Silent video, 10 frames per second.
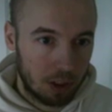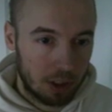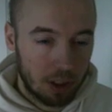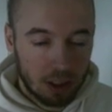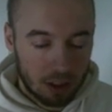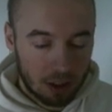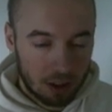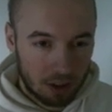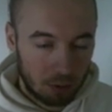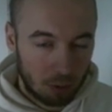that
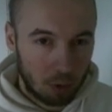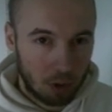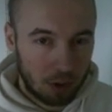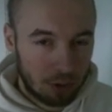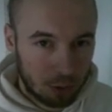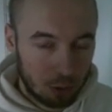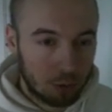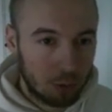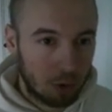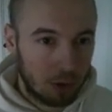requires 2
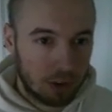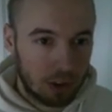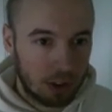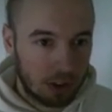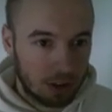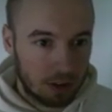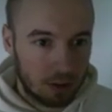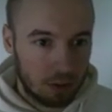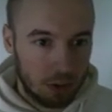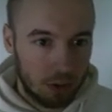4 sagas.
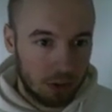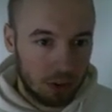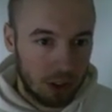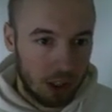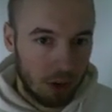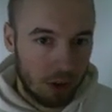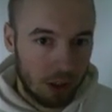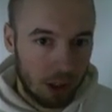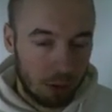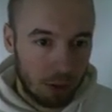We'll see how it
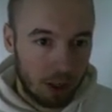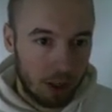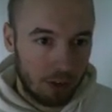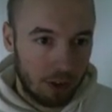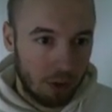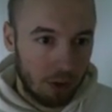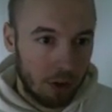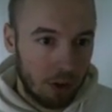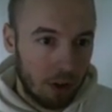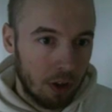pans out.
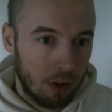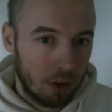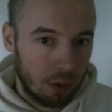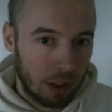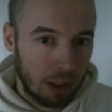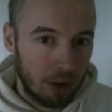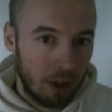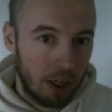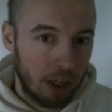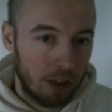So right now
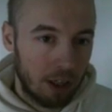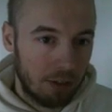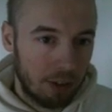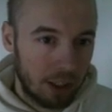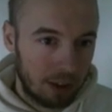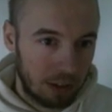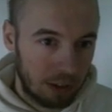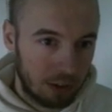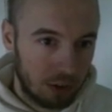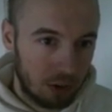I have it actually,
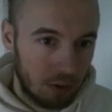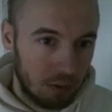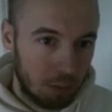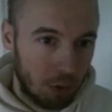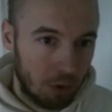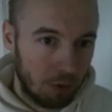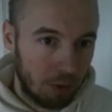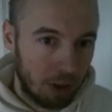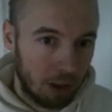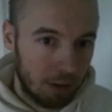so both of
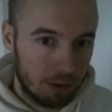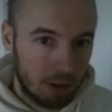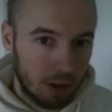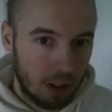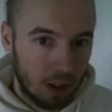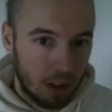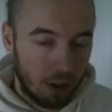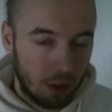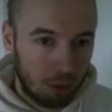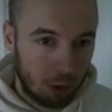them have
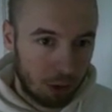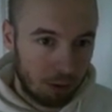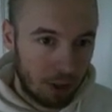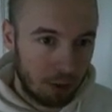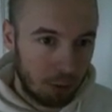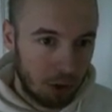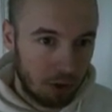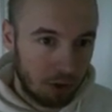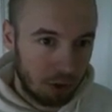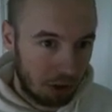the fortify as well,
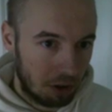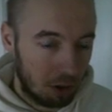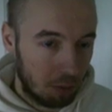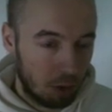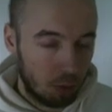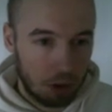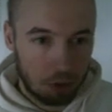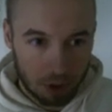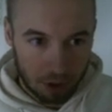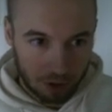so they're gonna be really
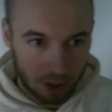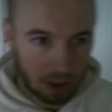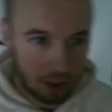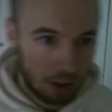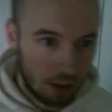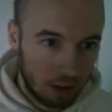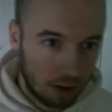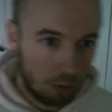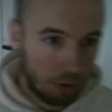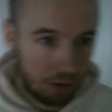really tanky
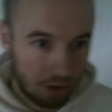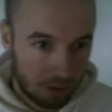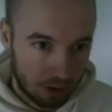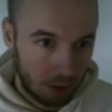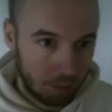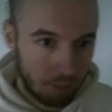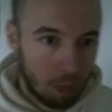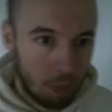with this setup.